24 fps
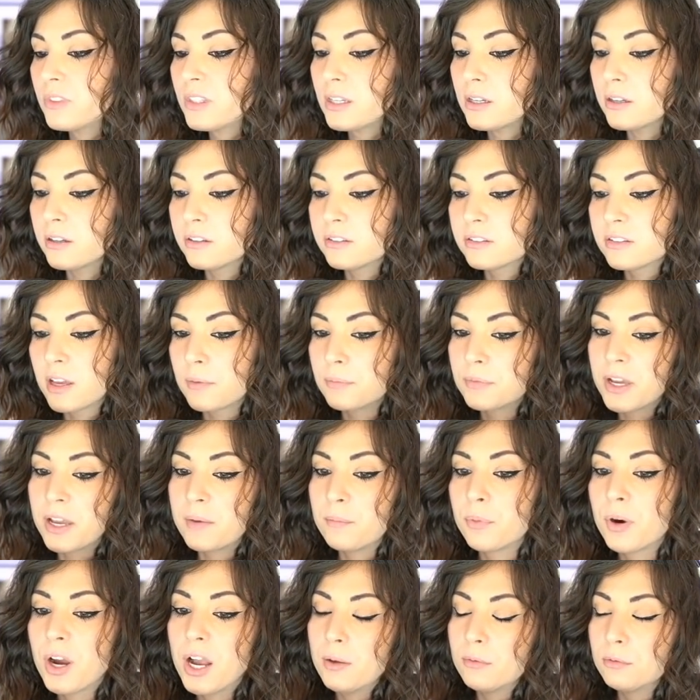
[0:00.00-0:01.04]
Except I
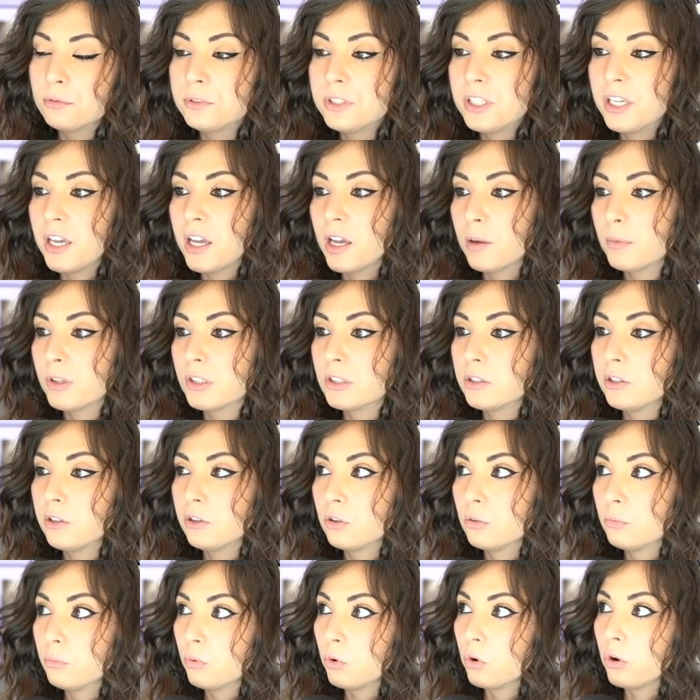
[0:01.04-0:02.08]
probably am a
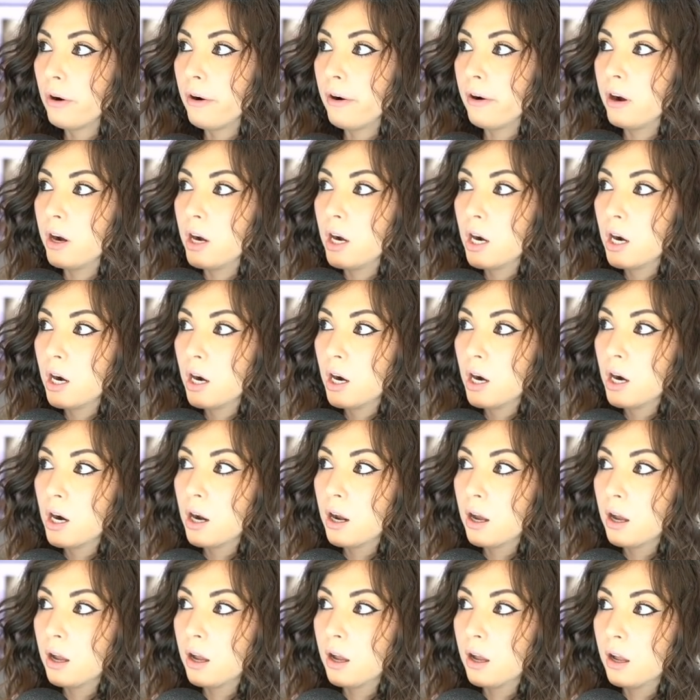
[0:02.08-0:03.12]
little more,
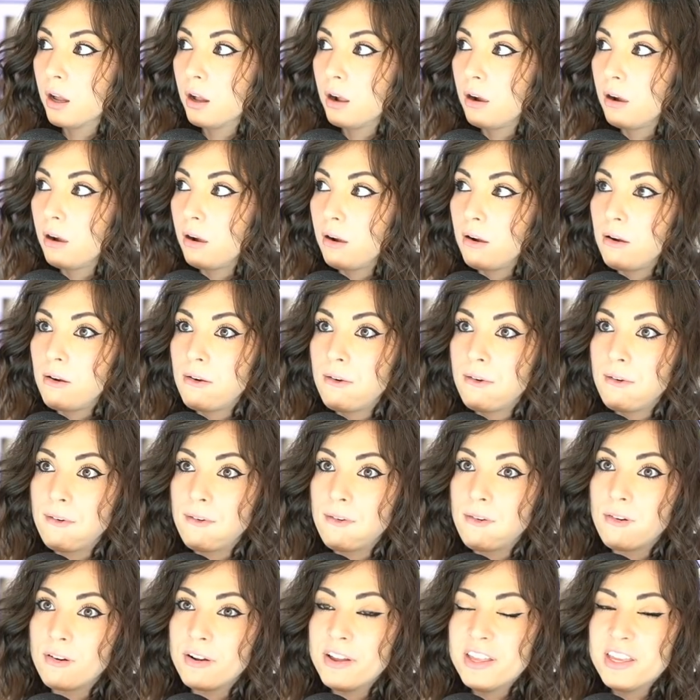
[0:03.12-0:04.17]

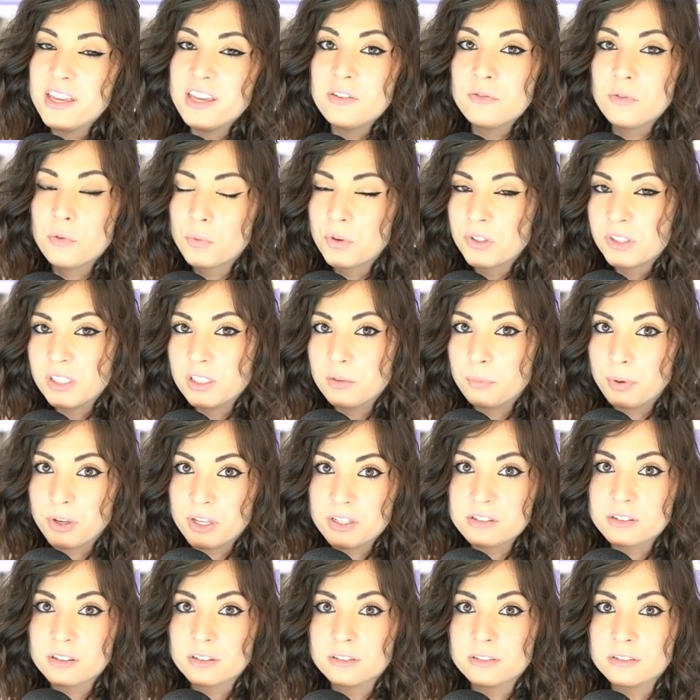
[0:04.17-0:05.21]
it really
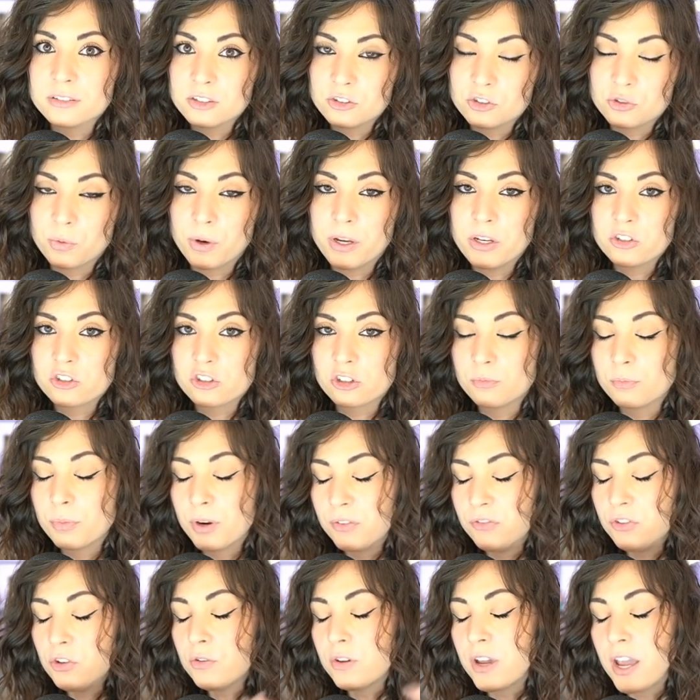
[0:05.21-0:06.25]
depends on the situation, but
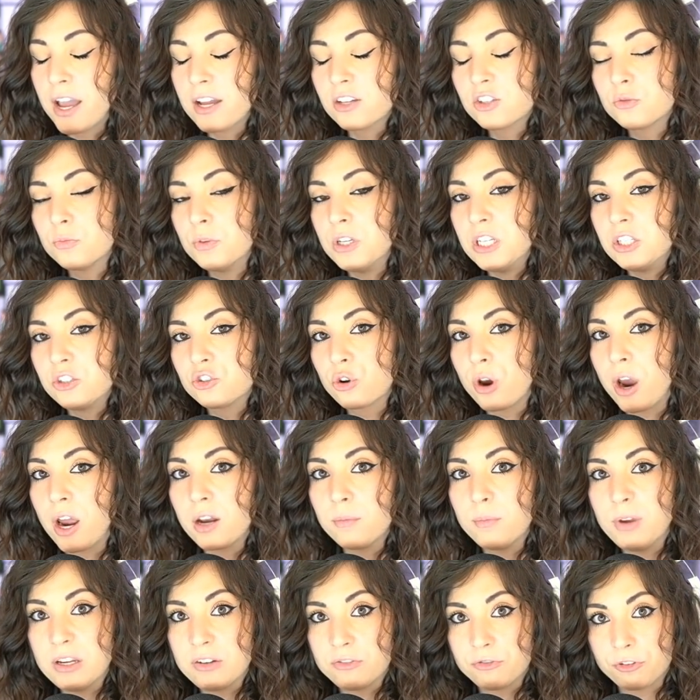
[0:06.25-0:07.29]
if you catch me trying
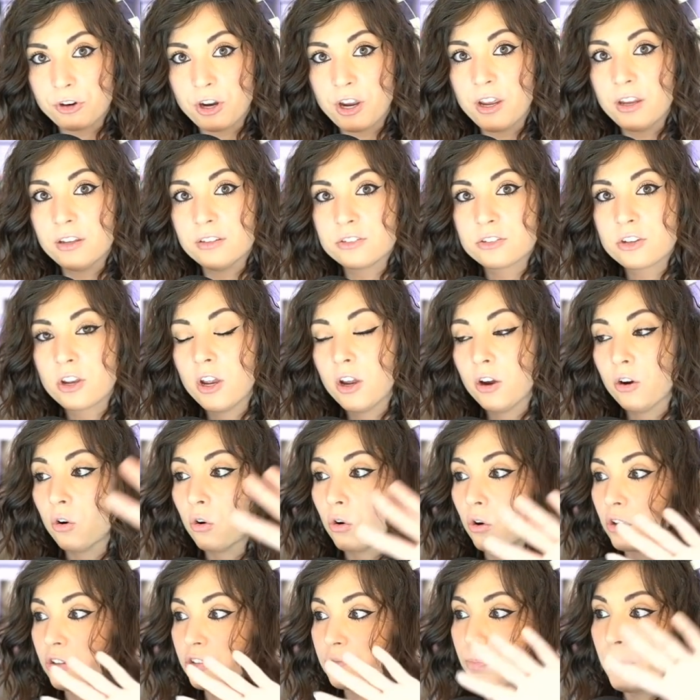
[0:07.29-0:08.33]
to make friends
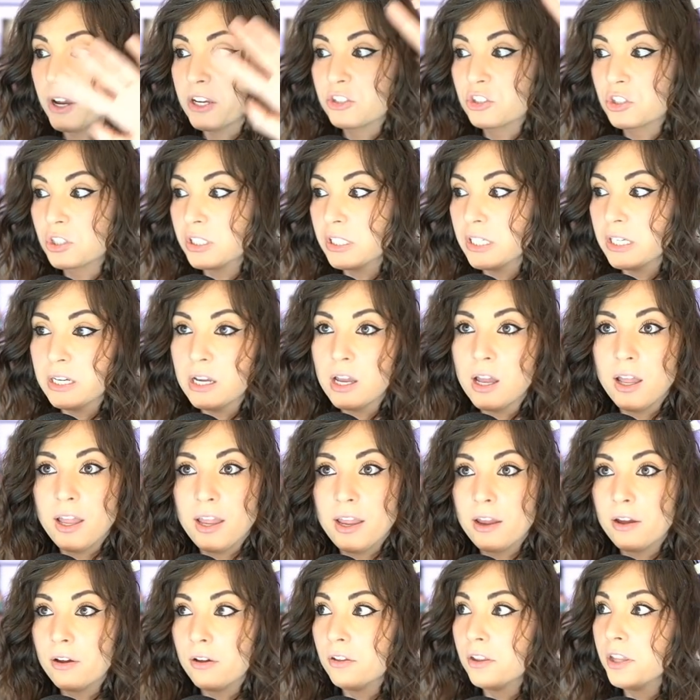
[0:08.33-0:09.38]
or especially
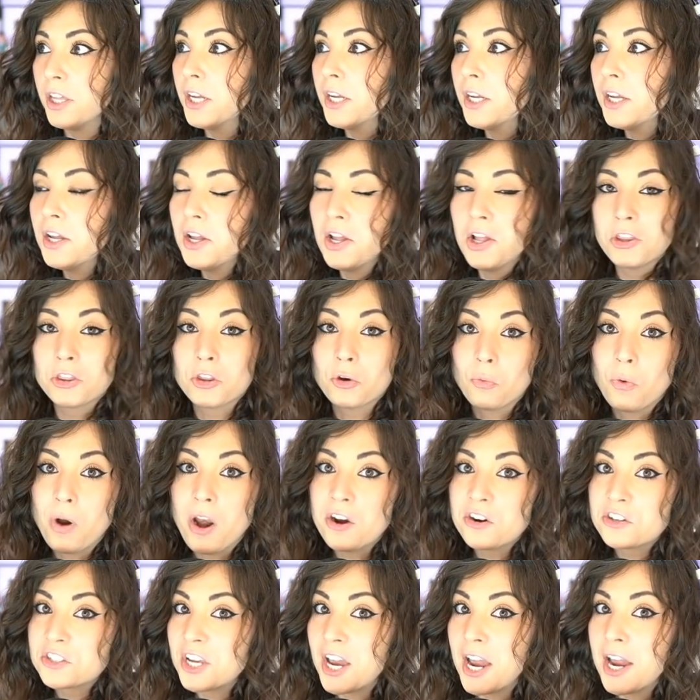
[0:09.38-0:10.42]
the
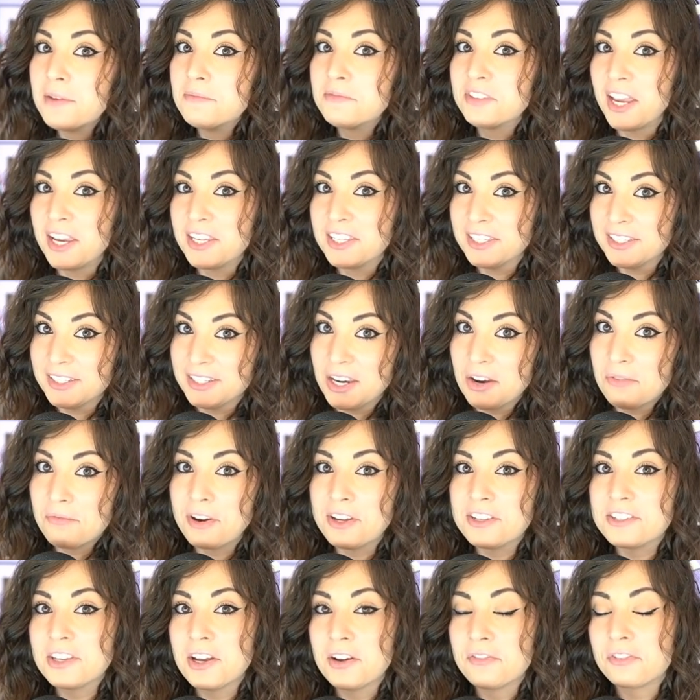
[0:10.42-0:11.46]
rare times I can get
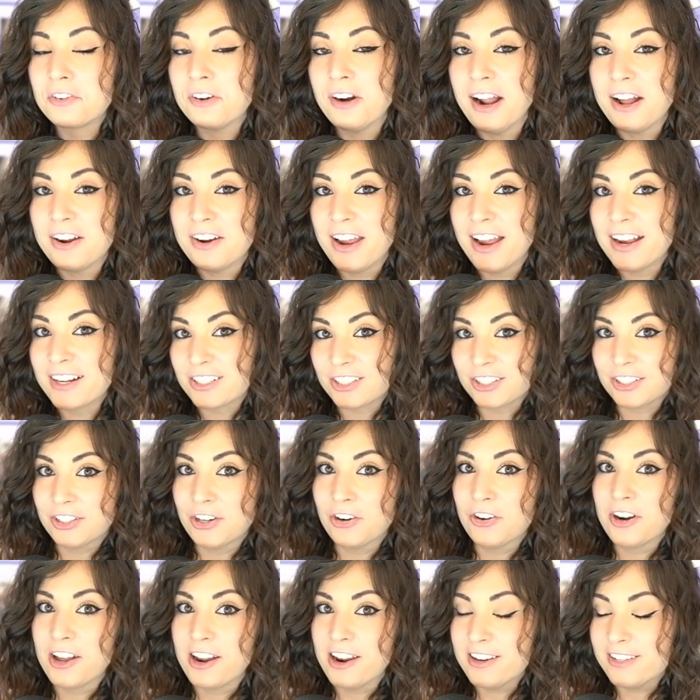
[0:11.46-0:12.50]
myself around actually
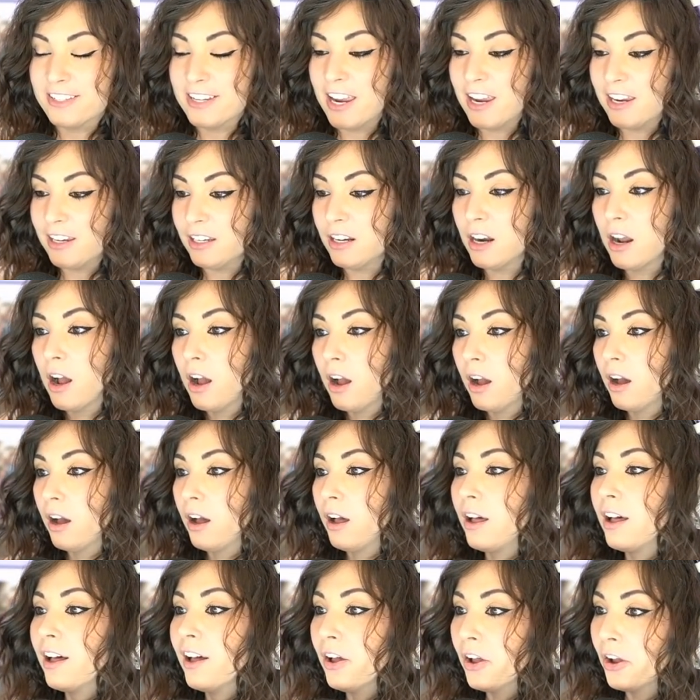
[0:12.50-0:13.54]
going on a date,
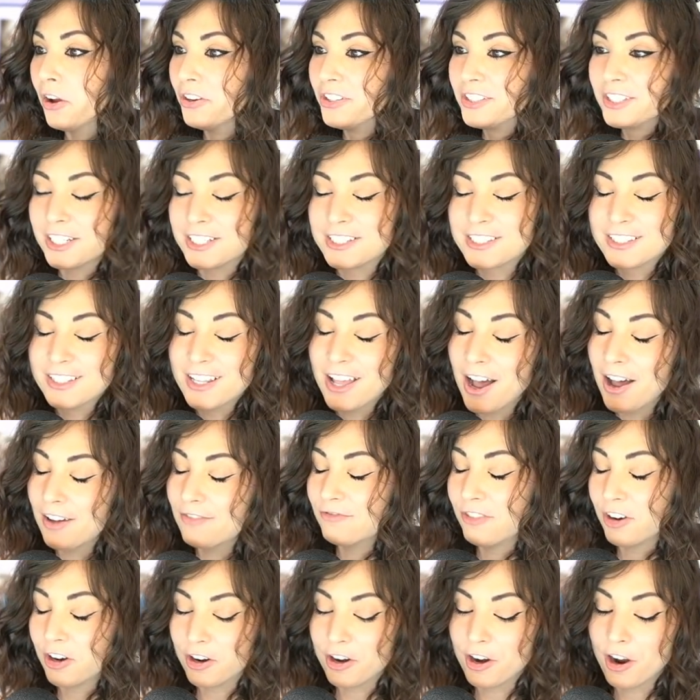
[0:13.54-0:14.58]
just
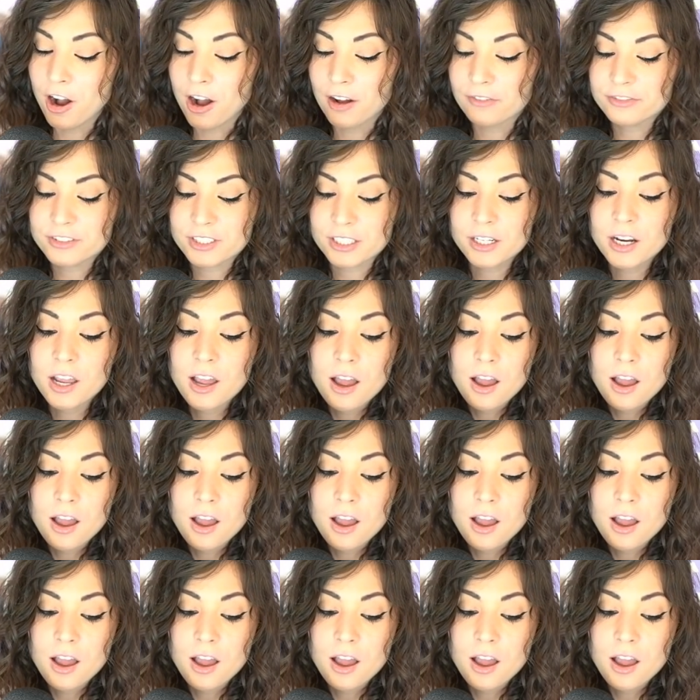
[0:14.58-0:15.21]
not very often.